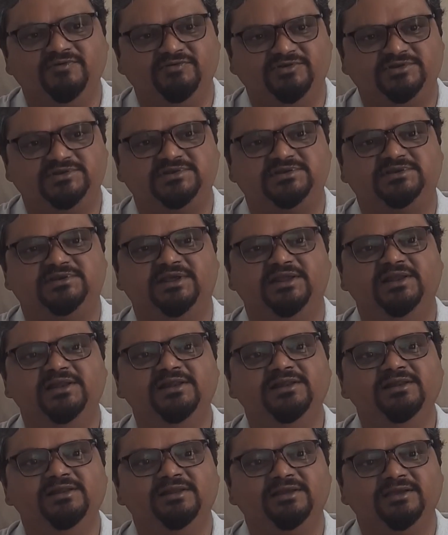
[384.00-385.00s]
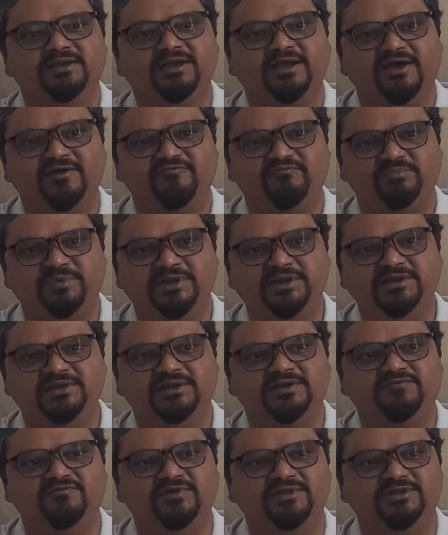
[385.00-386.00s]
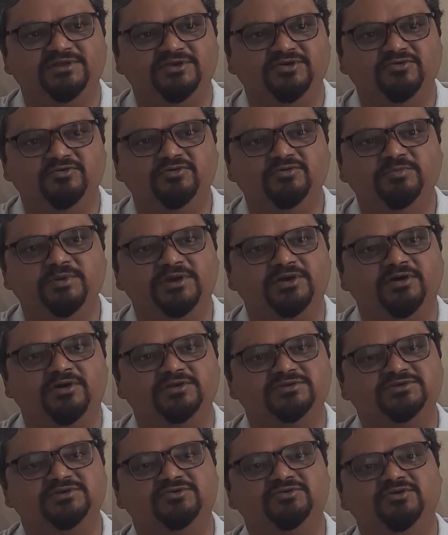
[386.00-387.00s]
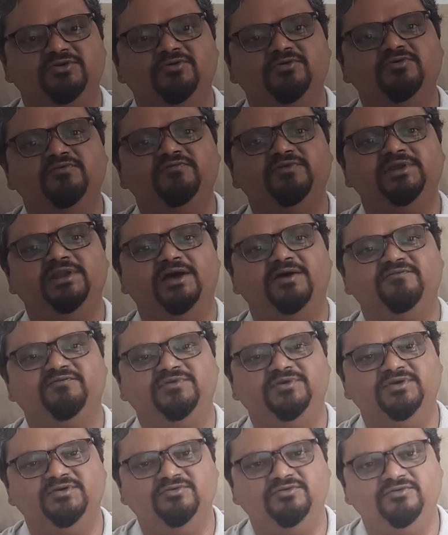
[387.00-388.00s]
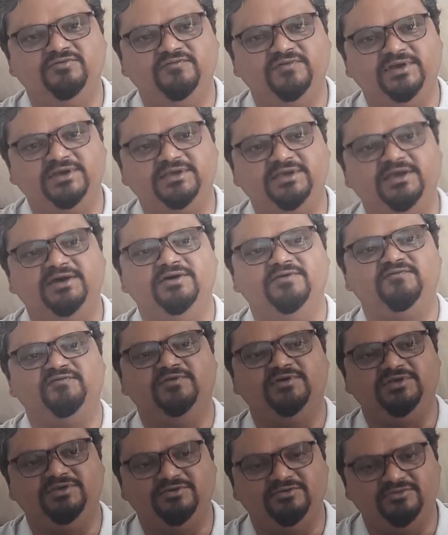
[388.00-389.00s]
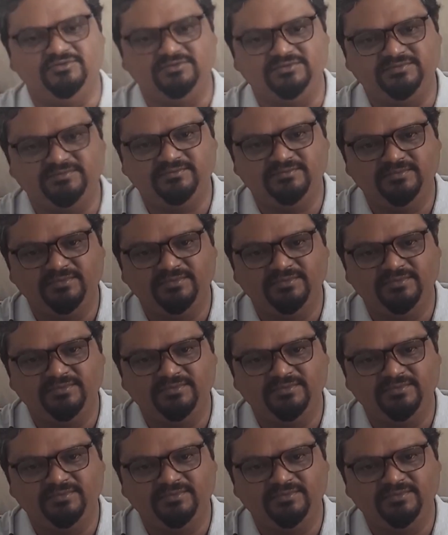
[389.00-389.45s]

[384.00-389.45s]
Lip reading: We would still have pleaded with you because you know we love you, we care for you.